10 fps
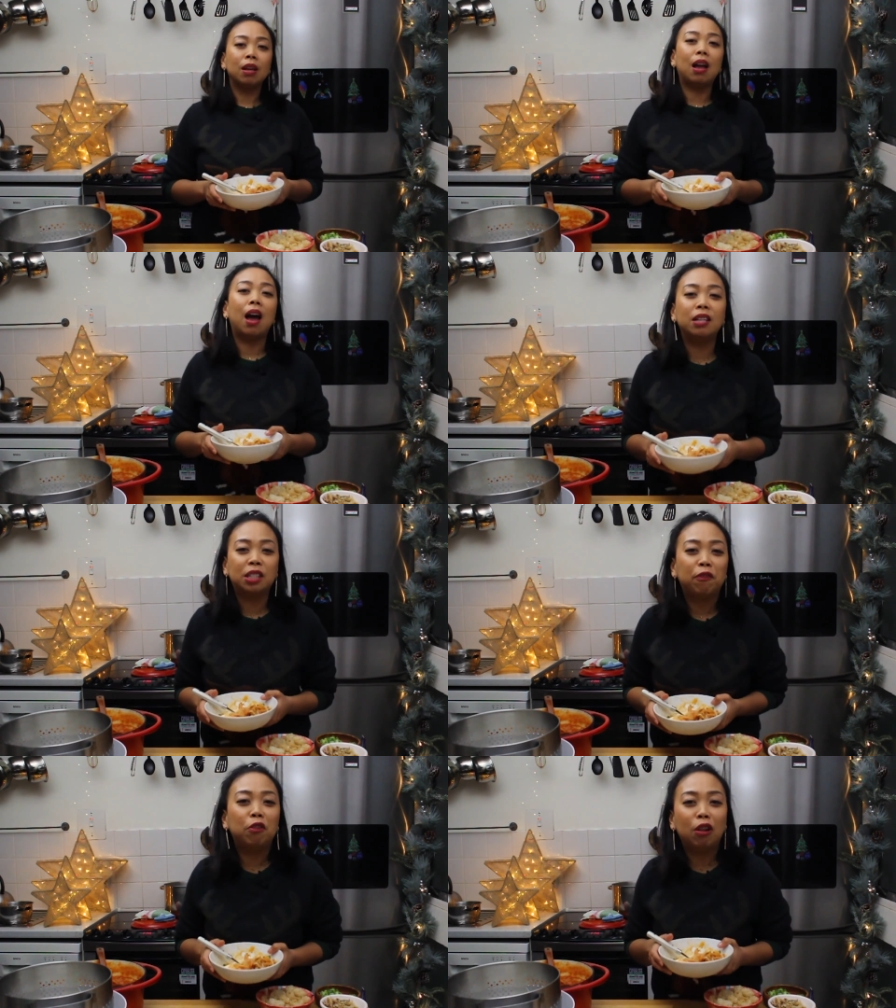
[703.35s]
Guys,
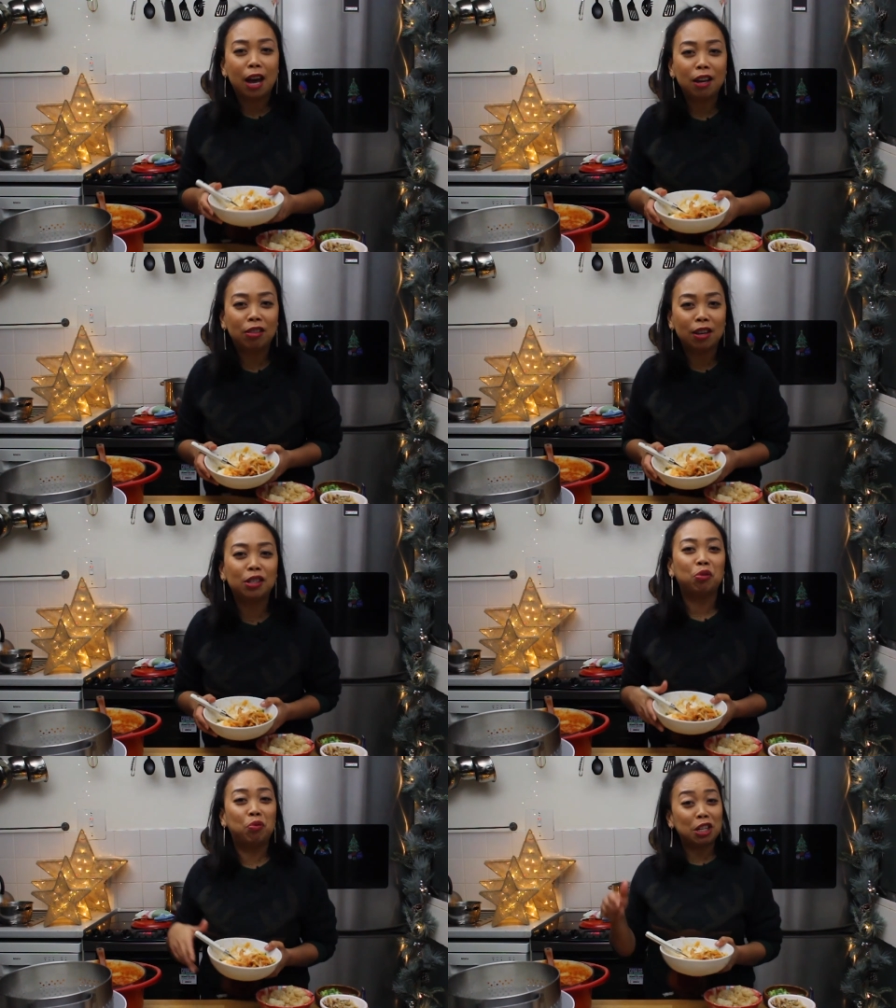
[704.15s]
if you like
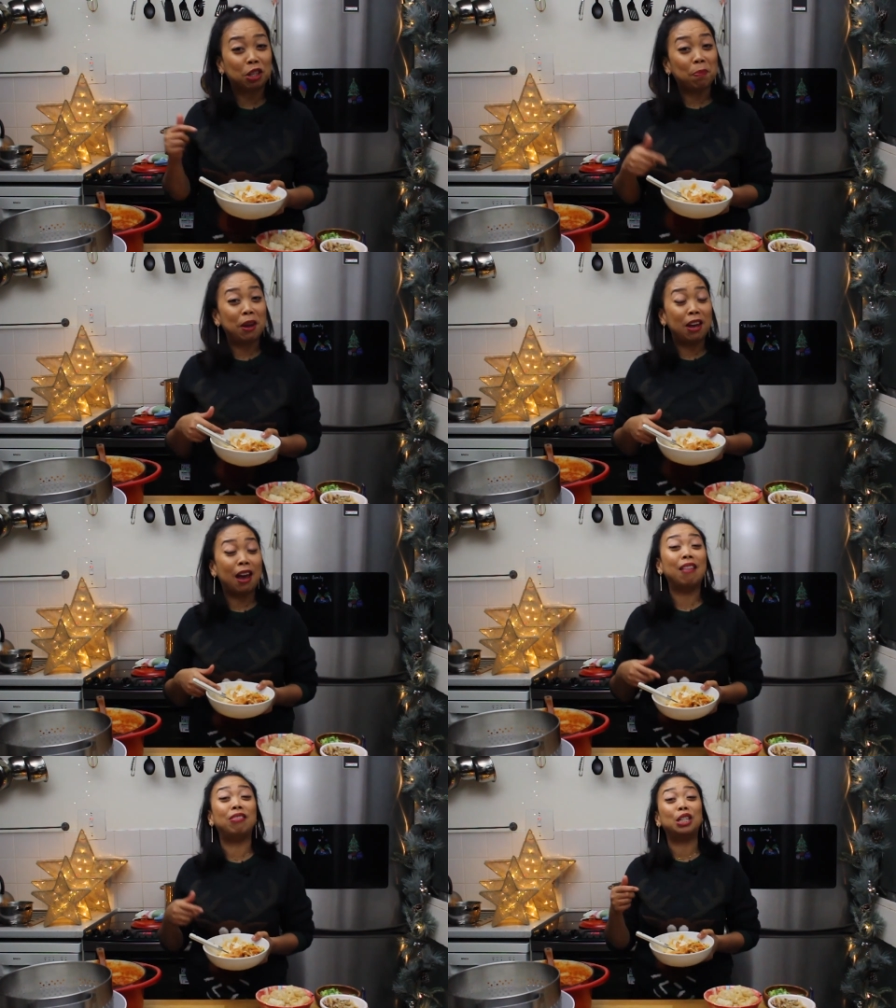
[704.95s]
this recipe
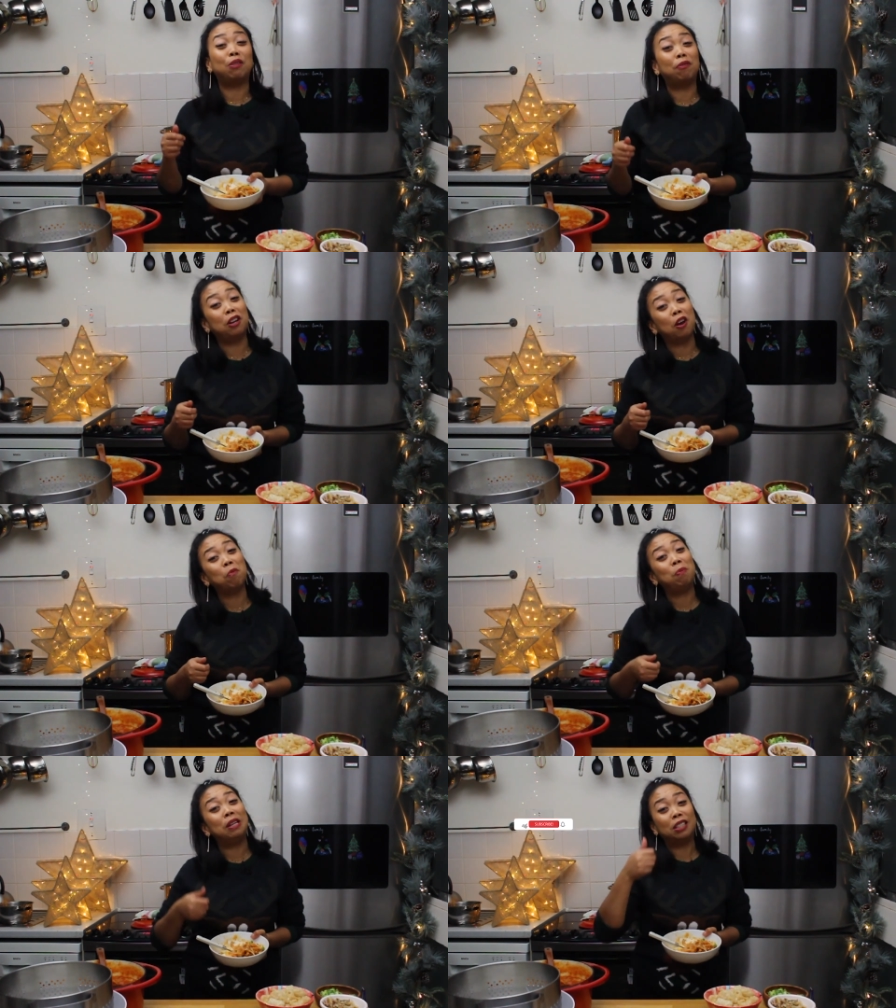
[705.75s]
and this video,
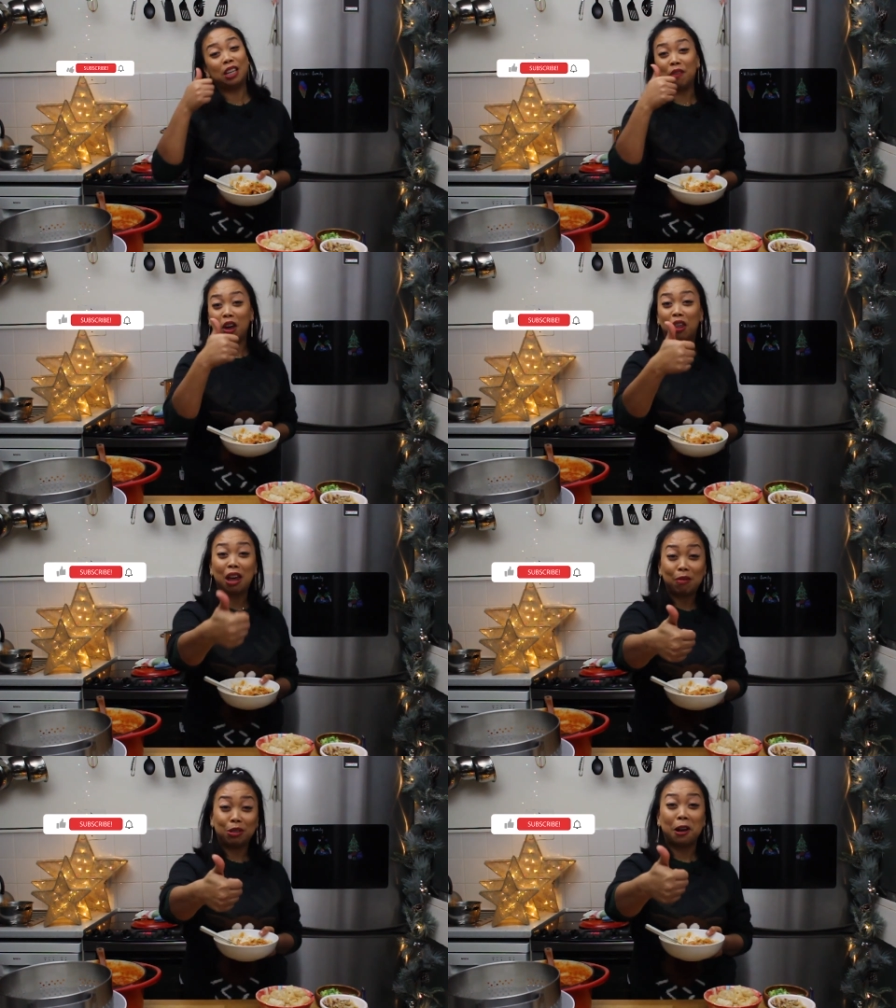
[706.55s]
please give it a
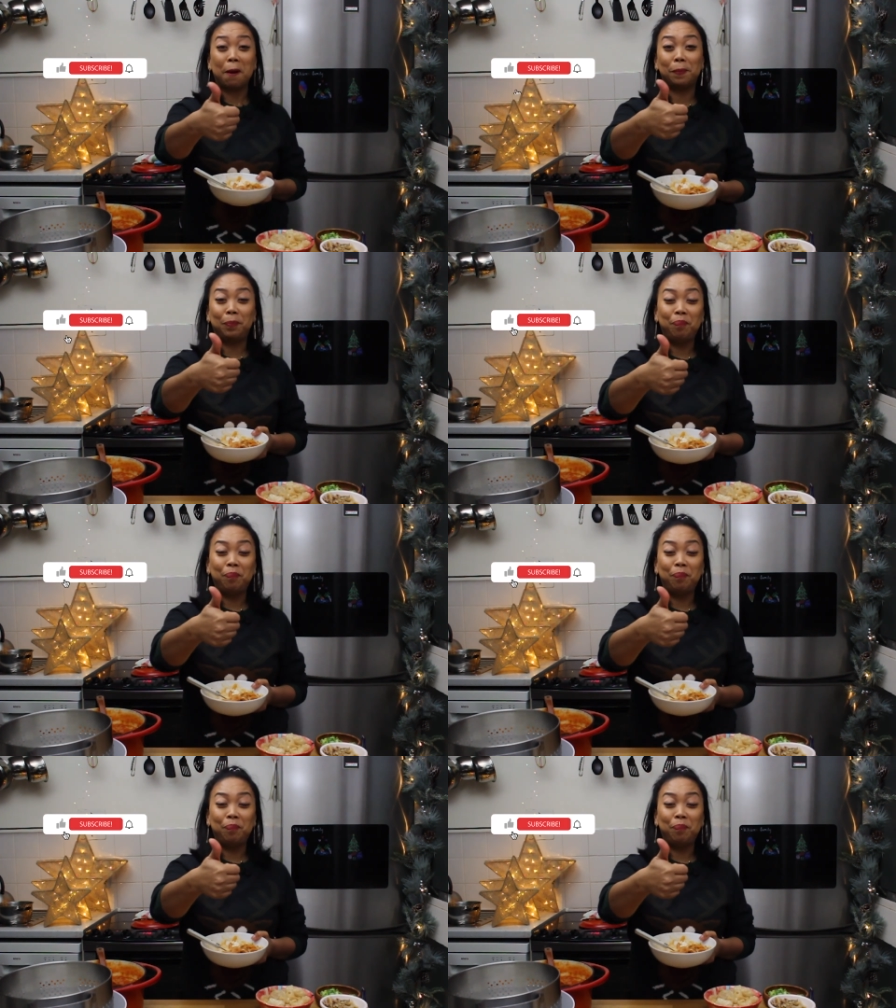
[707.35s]
thumbs up,